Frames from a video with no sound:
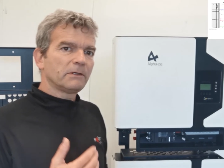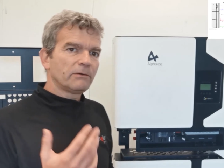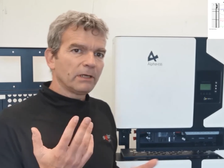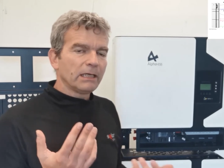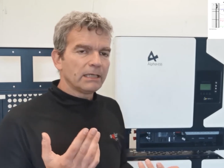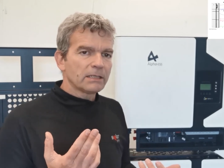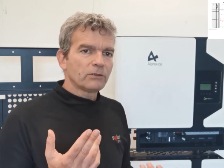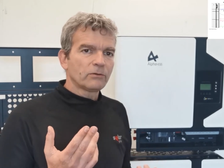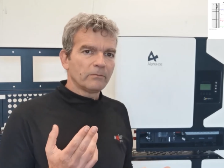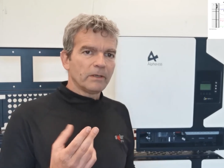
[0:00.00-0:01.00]
really easy
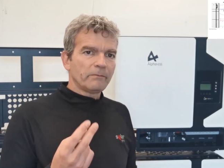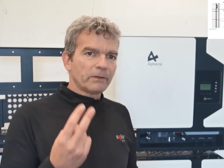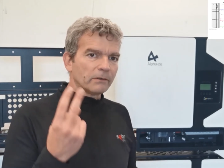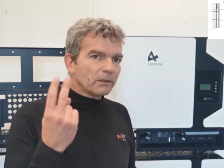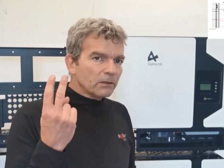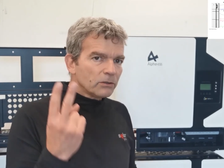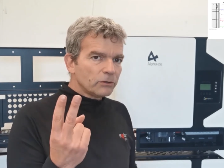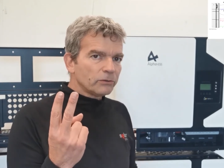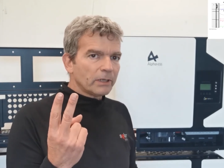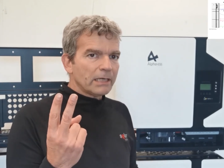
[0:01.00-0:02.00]
to remember.
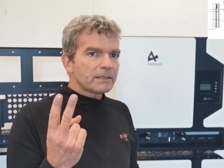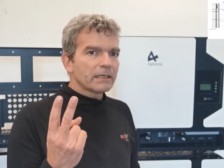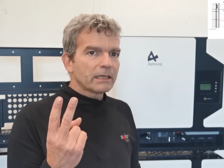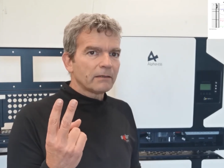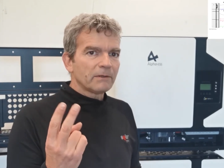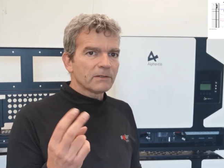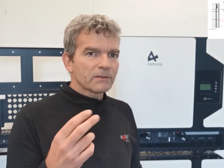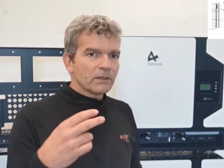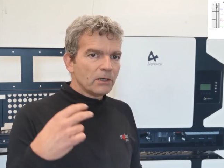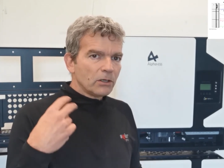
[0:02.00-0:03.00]
2 AC
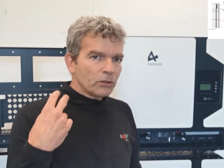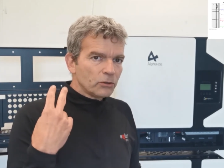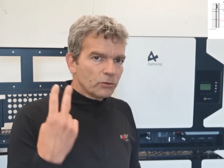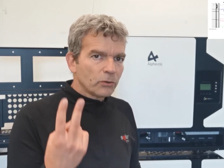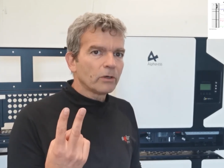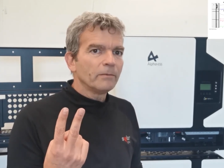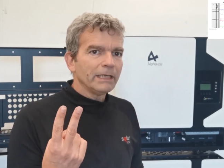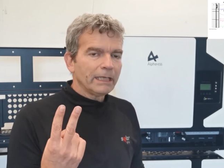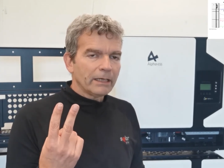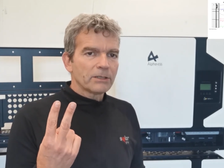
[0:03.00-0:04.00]
cables, 2
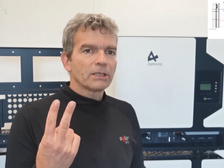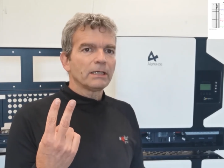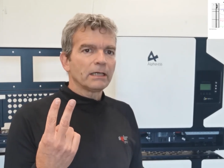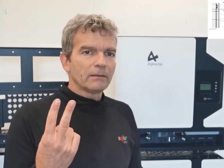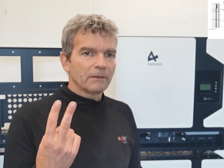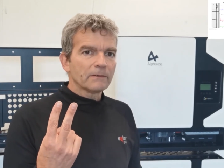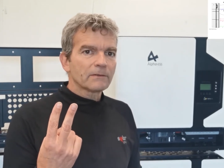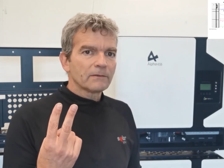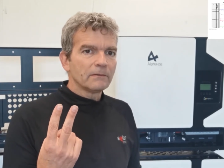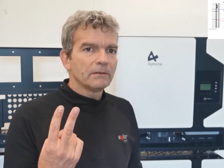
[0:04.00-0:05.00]
communication
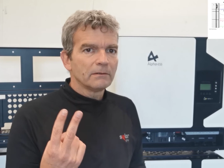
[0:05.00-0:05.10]
cables,